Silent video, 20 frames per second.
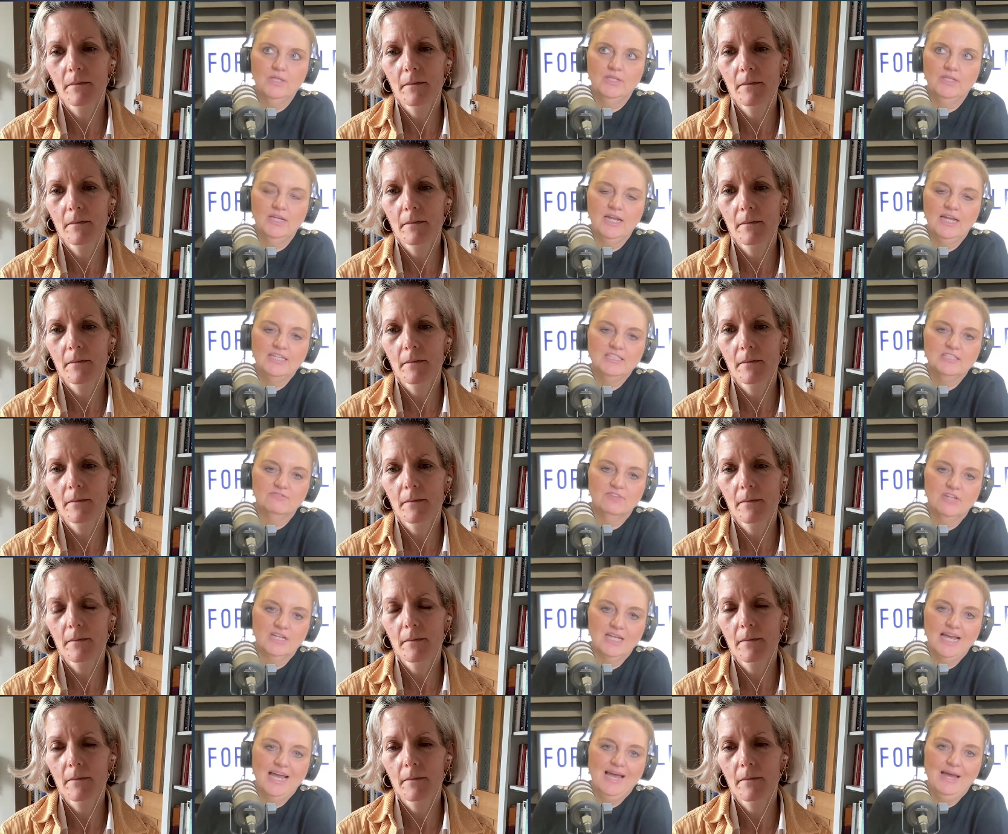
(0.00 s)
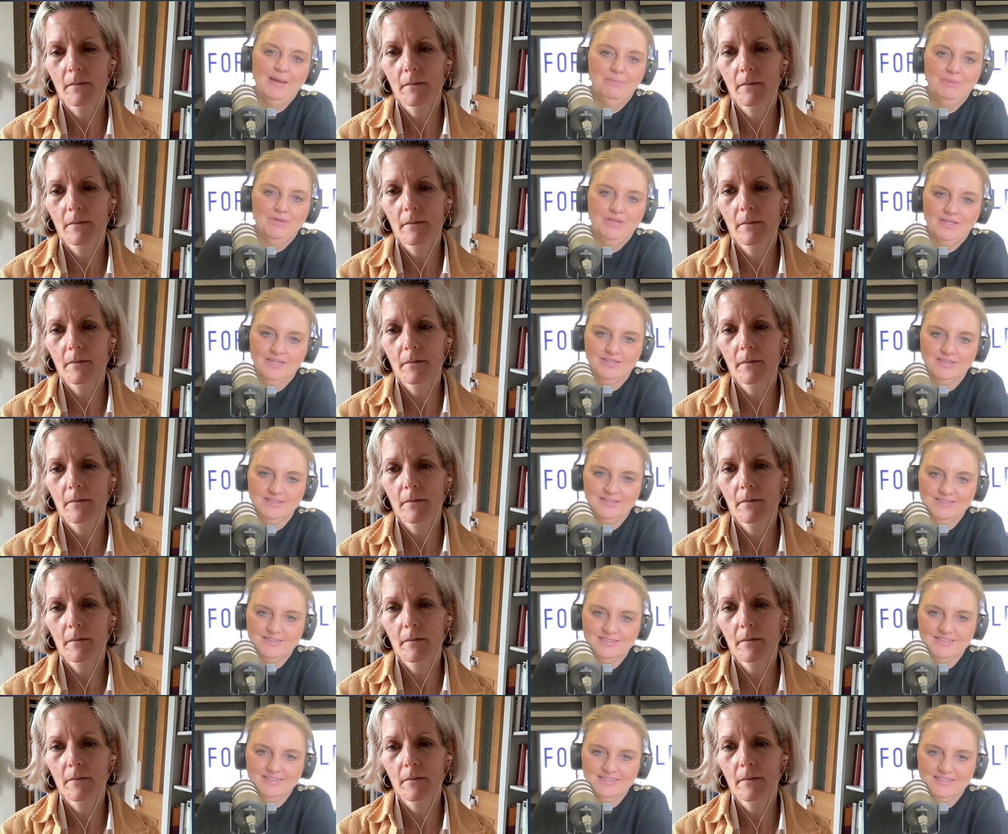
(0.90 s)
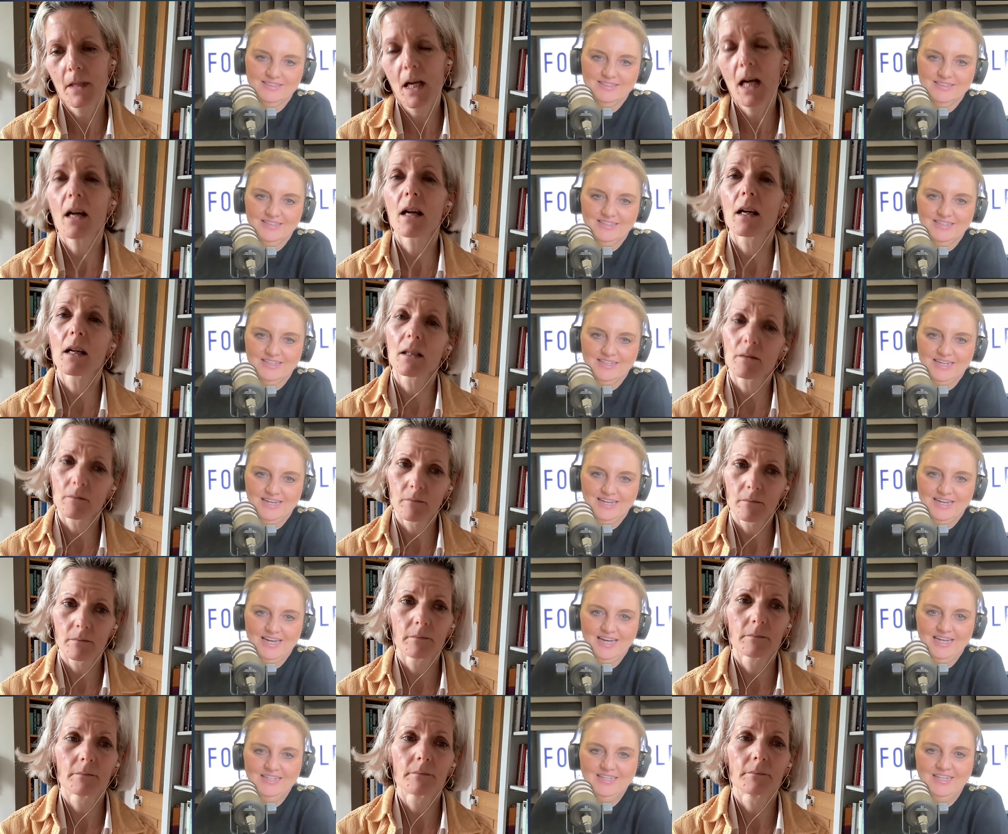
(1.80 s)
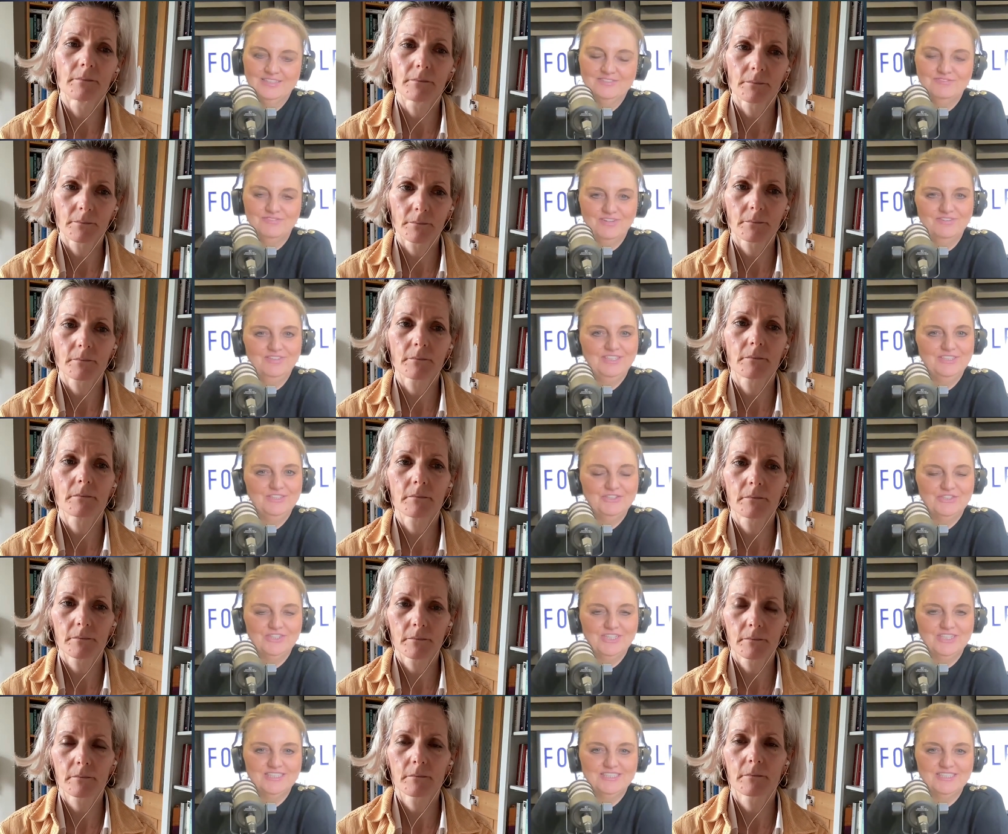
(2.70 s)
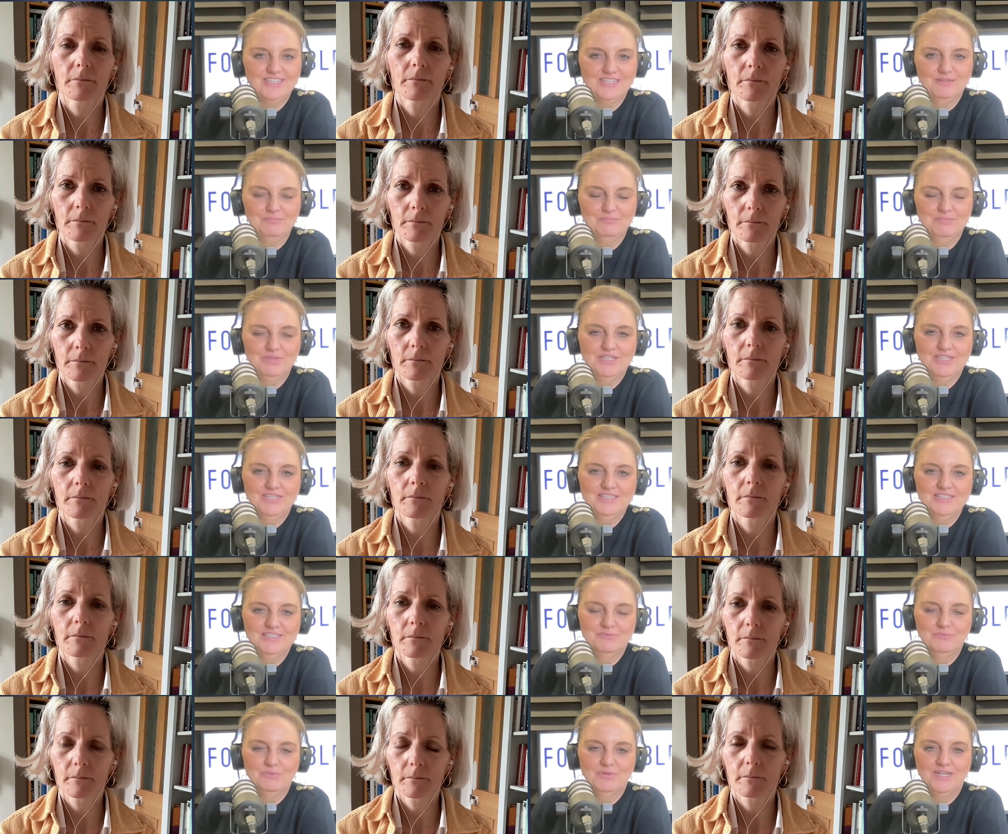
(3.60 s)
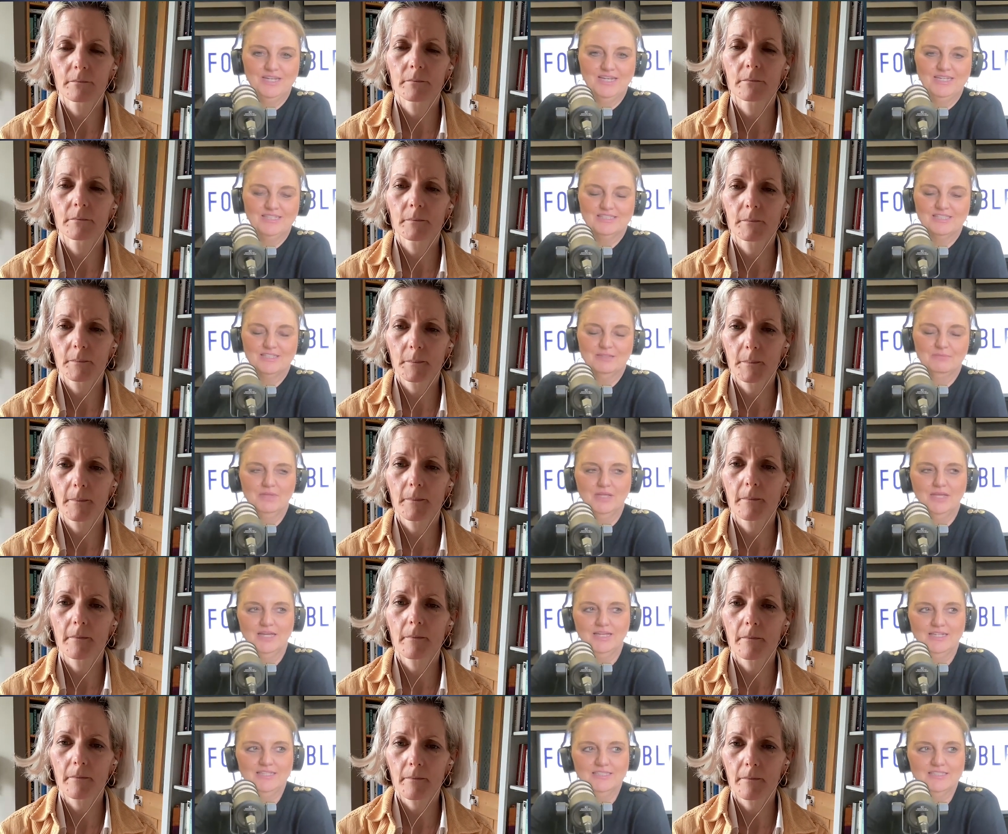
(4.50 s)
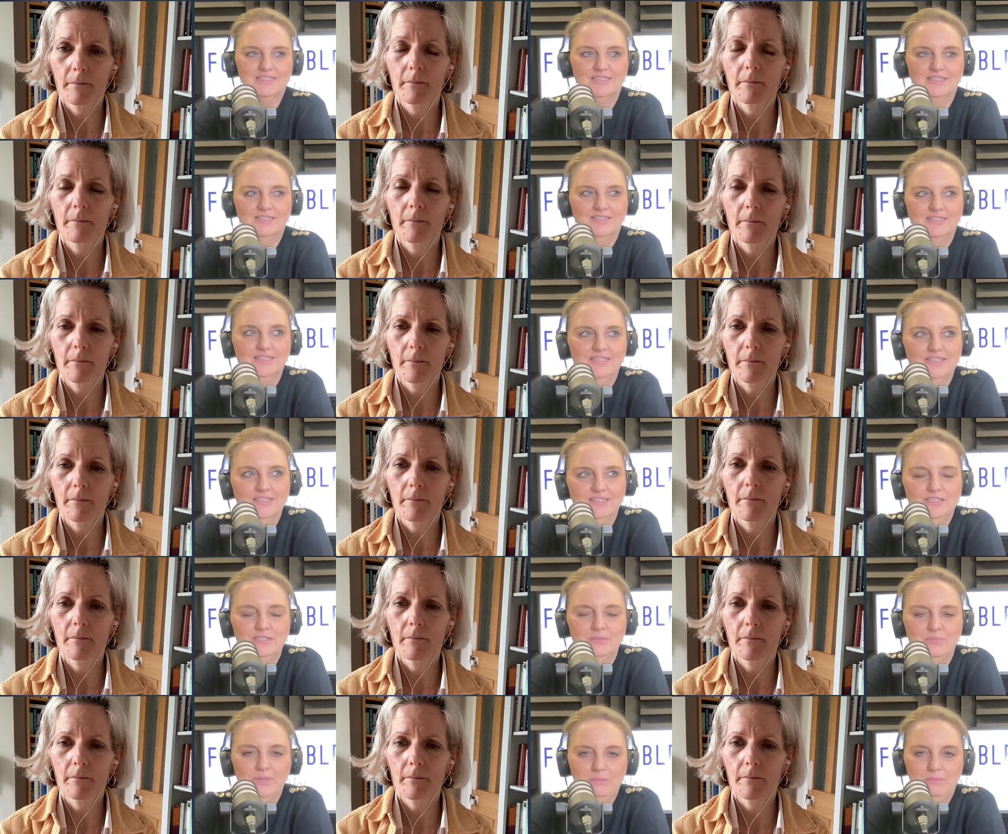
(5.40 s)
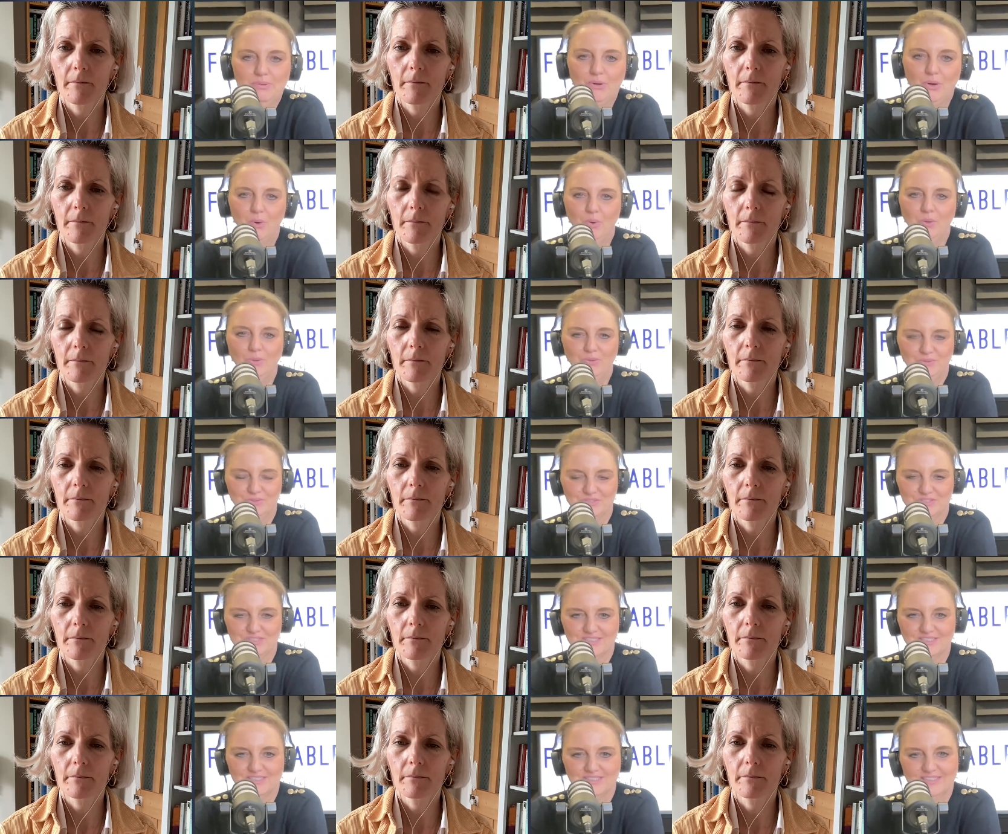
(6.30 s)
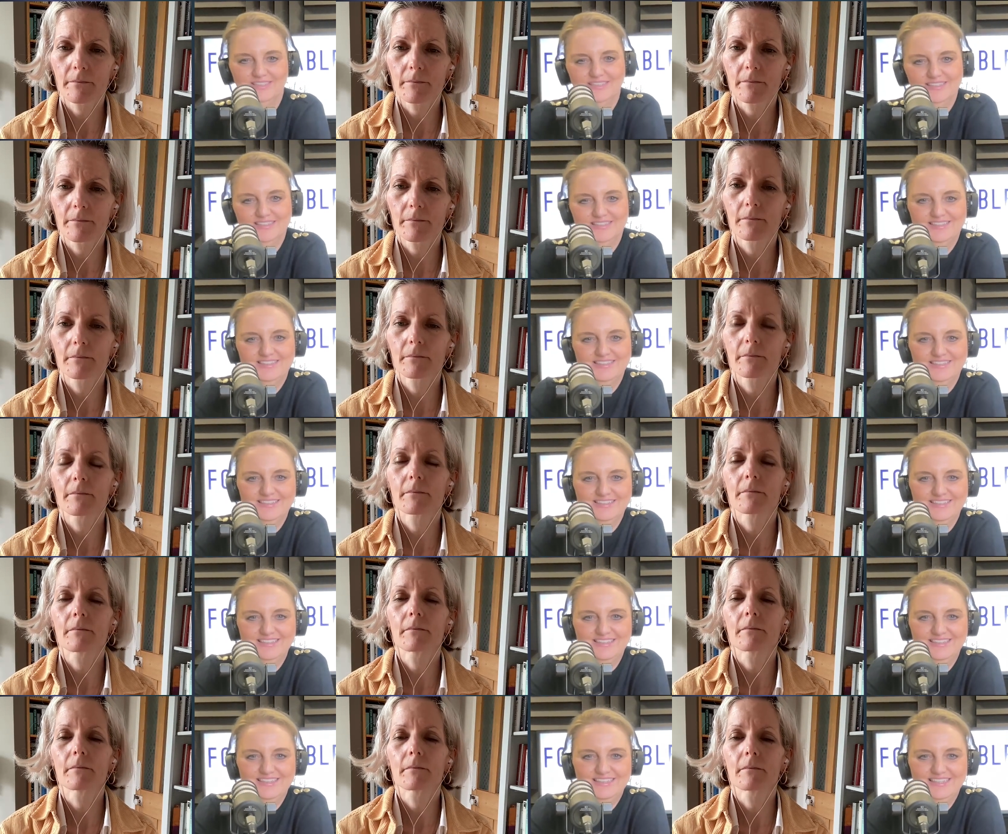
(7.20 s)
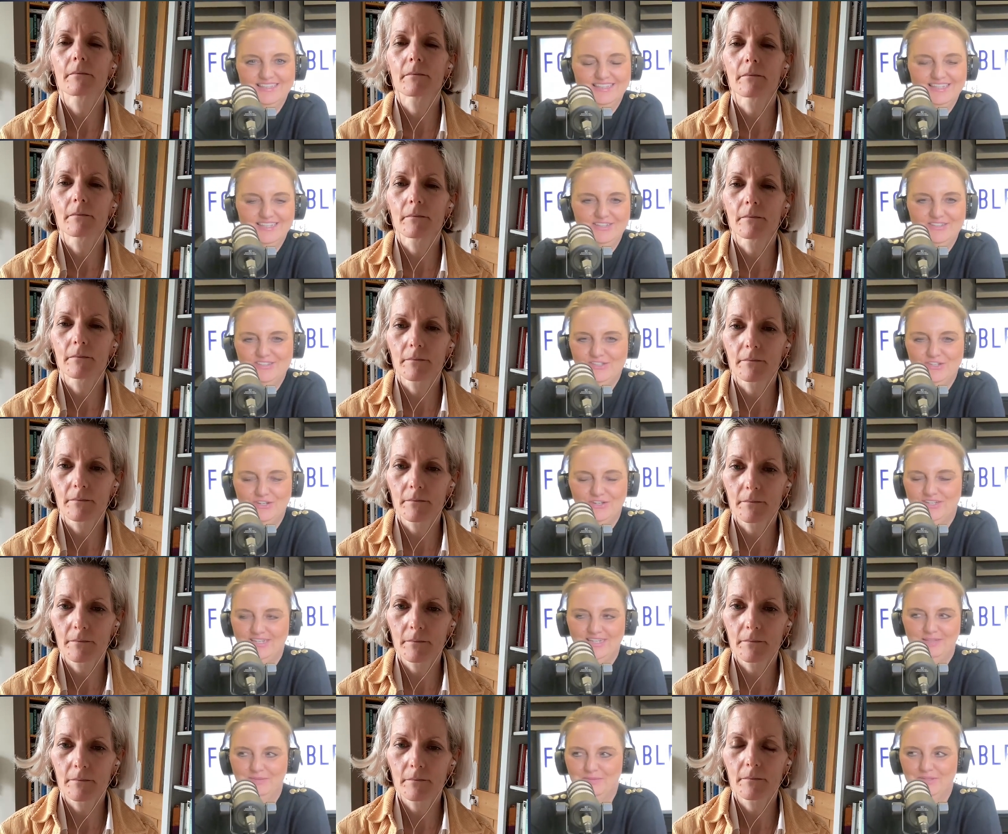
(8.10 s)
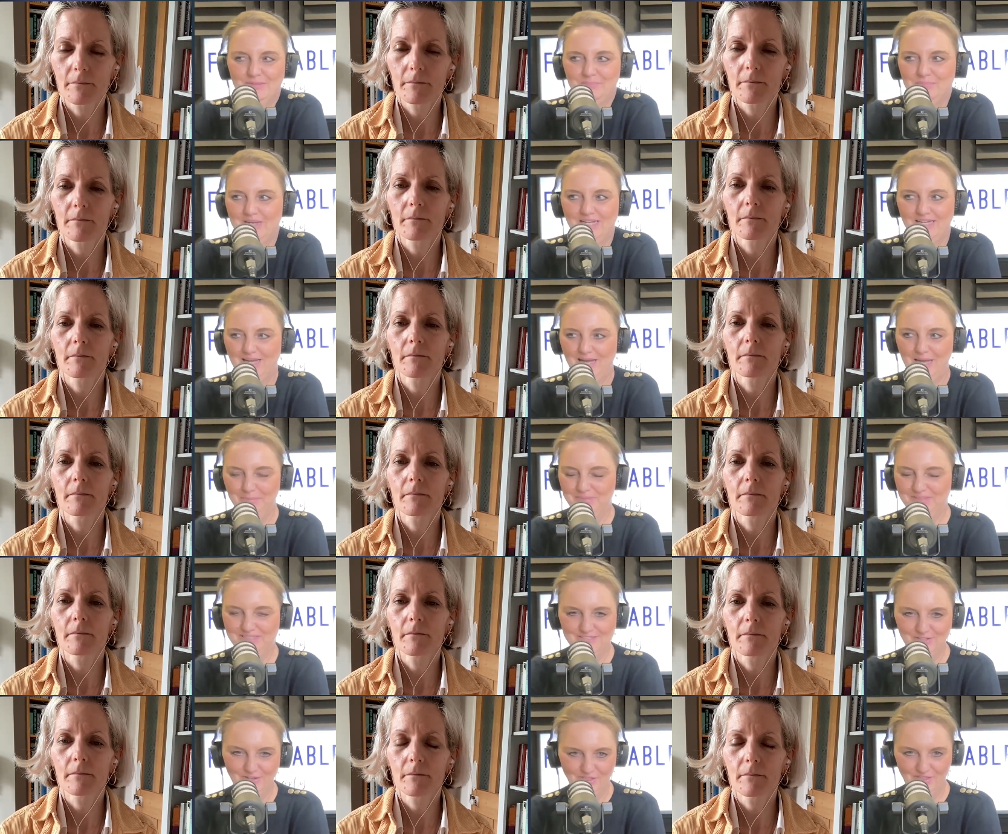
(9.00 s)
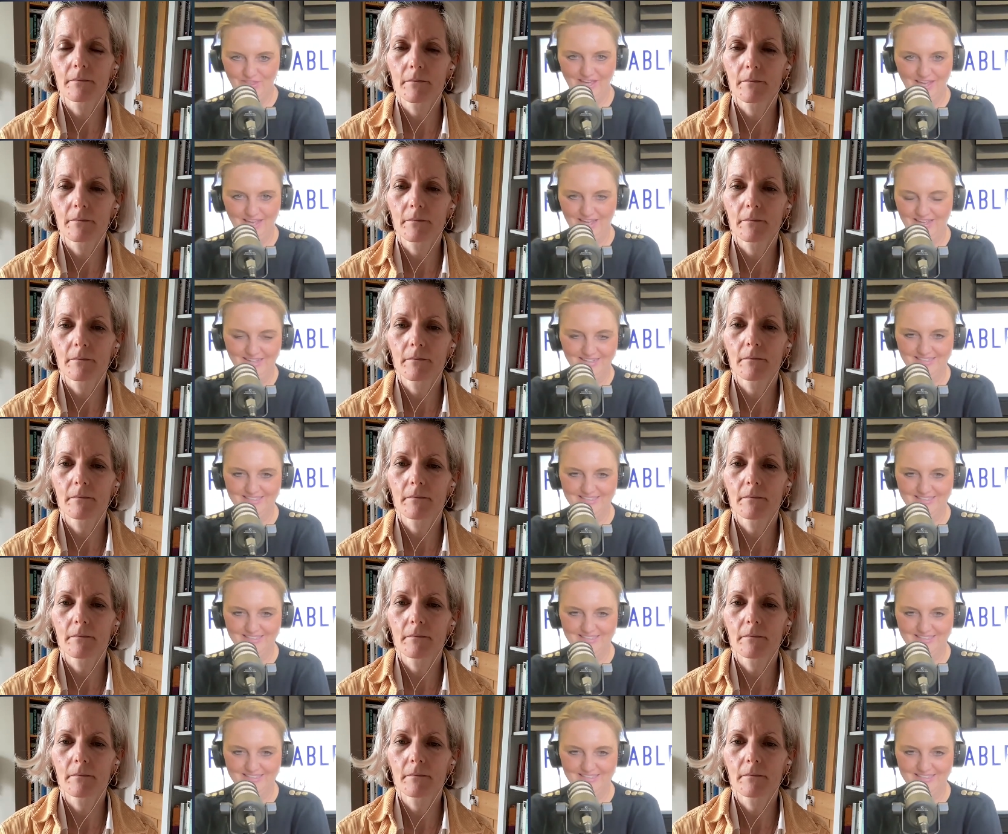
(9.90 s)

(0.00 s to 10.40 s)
Speaker 1: when they last felt happy. Uh-huh. And that's very interesting because when I ask them that, it's like there's a big pause. You know, it's not like happy's not there.